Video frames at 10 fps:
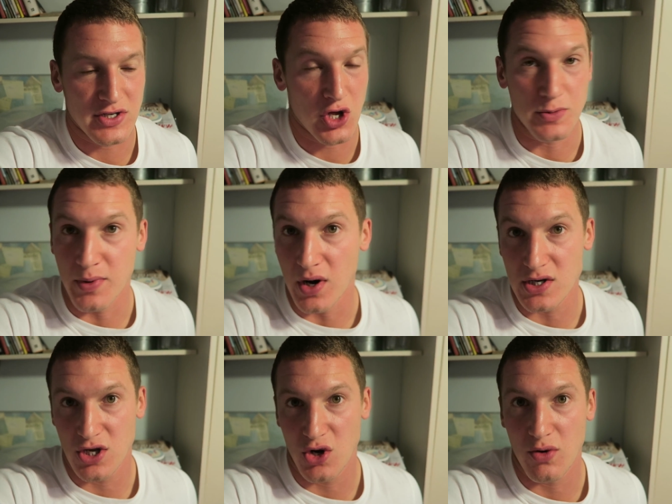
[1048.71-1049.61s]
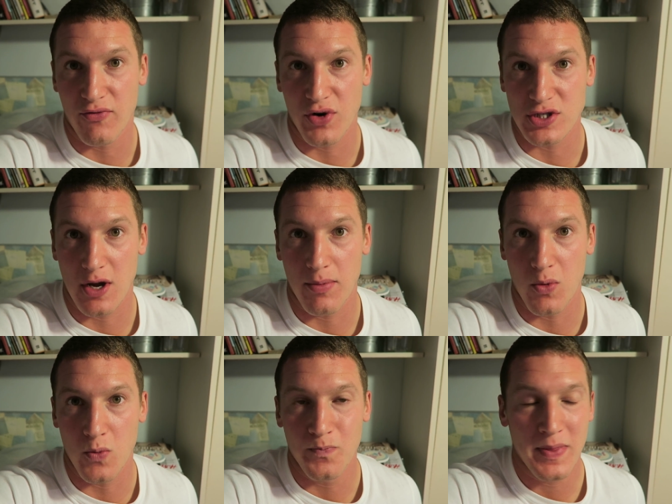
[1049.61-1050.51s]
so those burgers earlier on, for
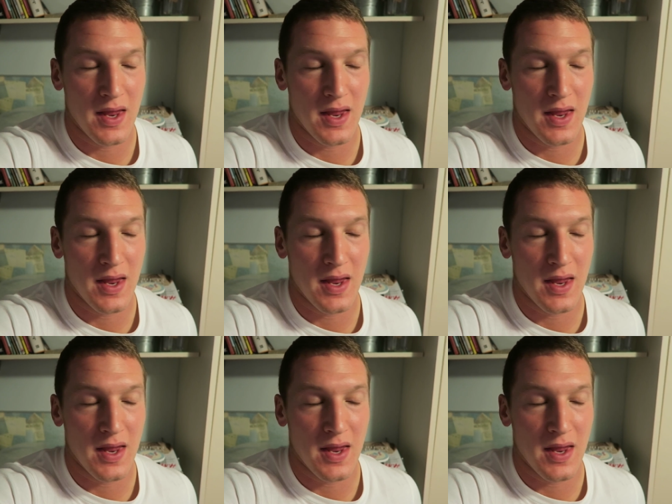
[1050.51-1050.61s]
example,